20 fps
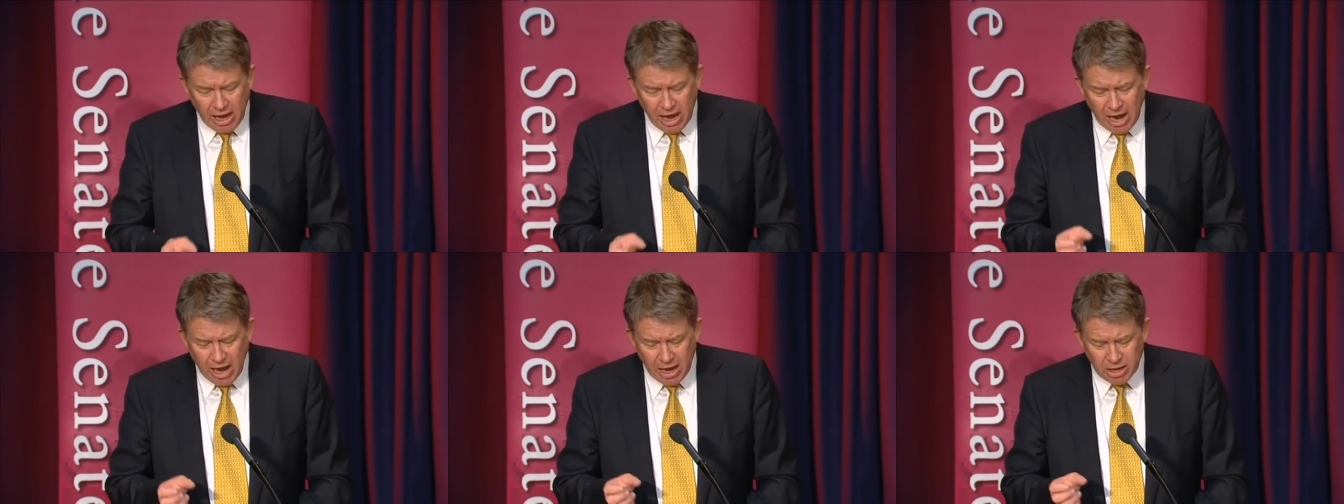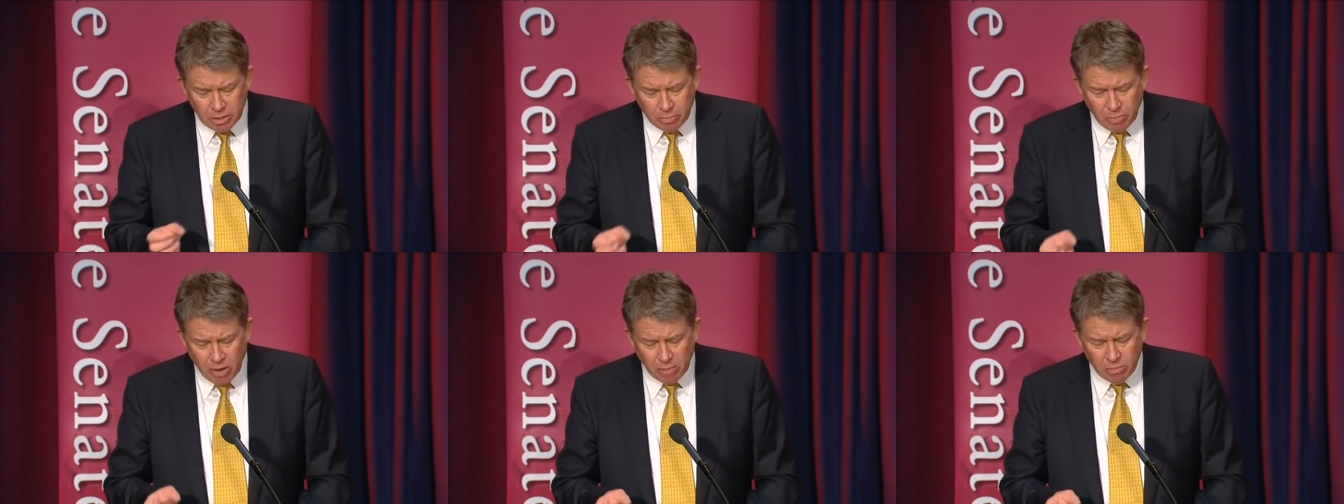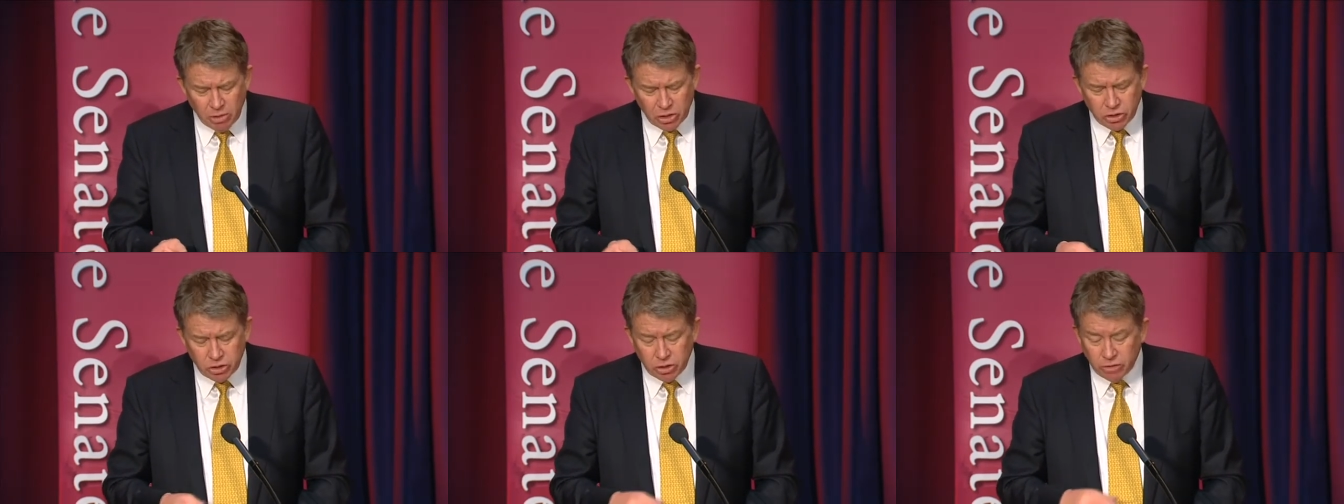and the
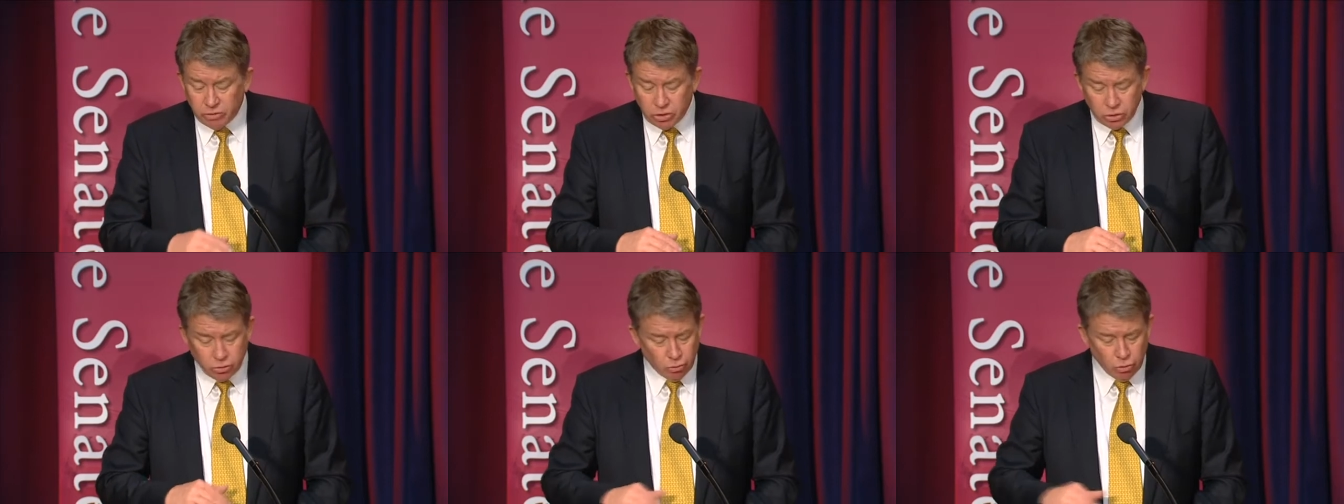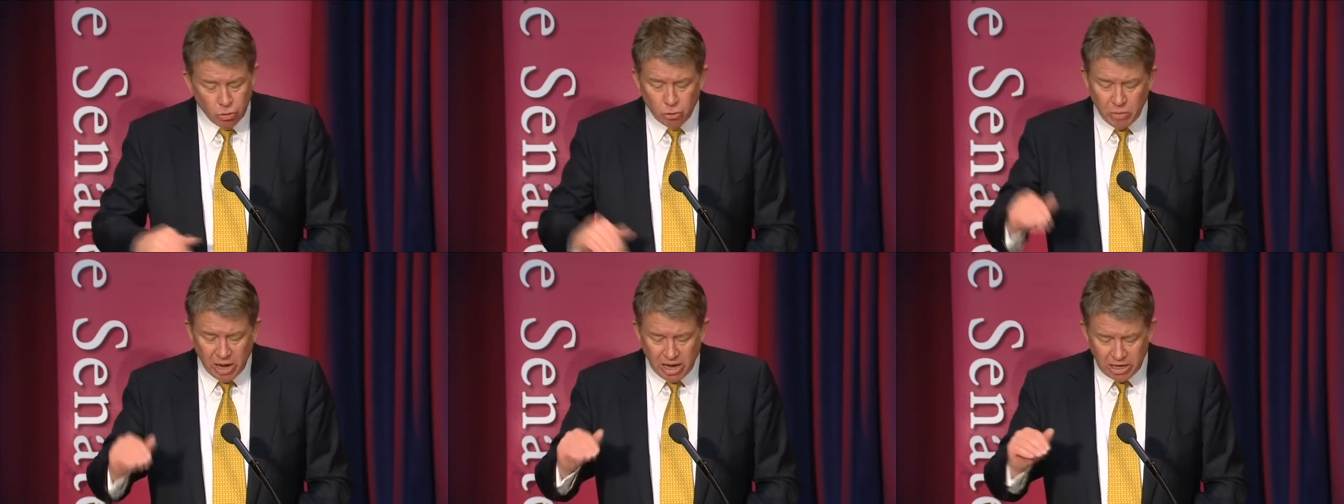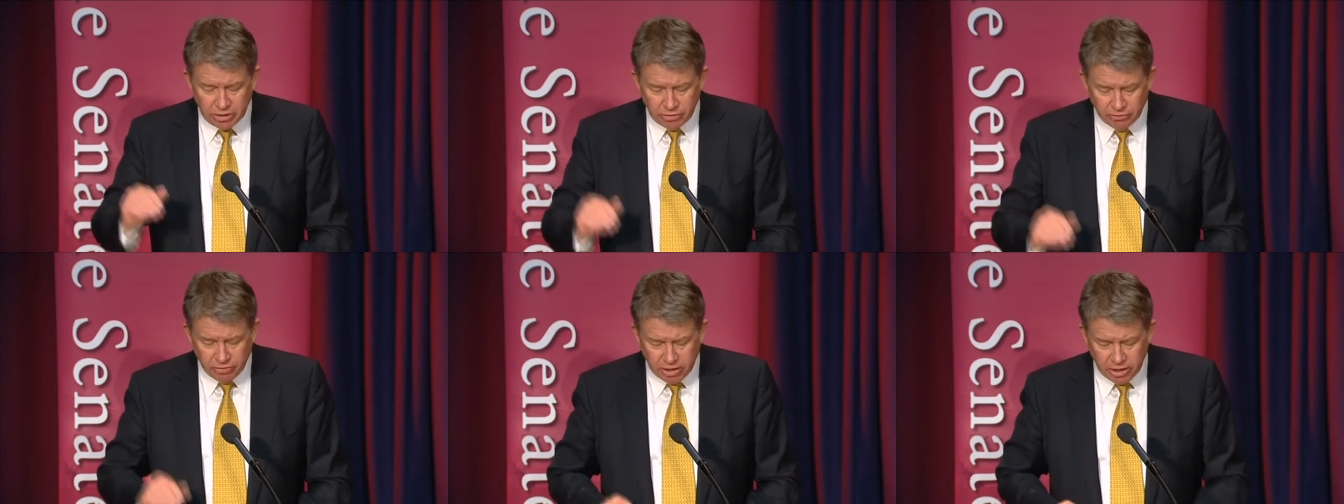public service grew
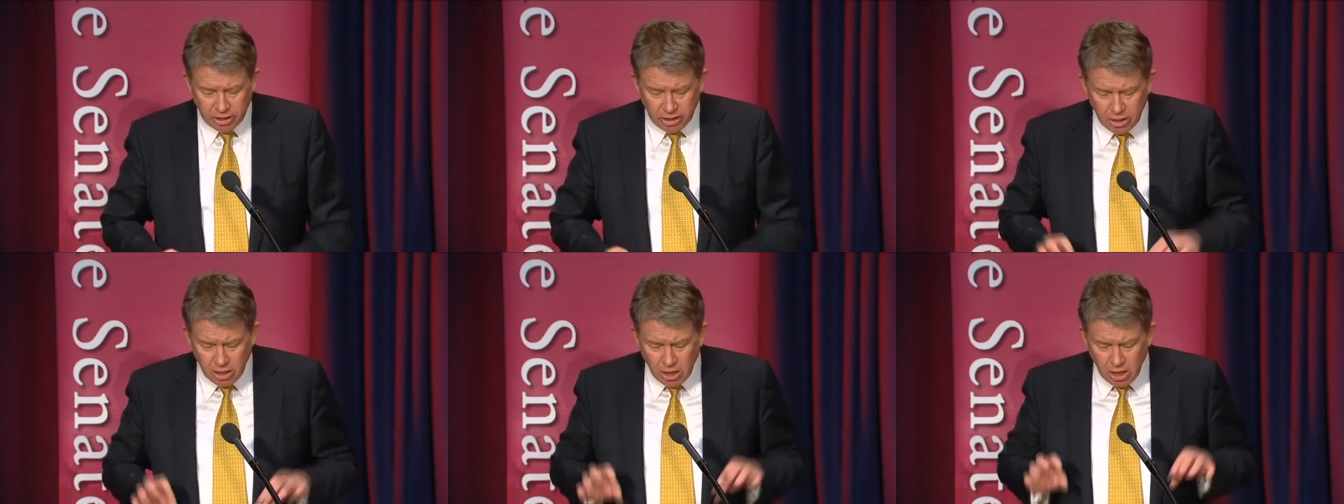massively.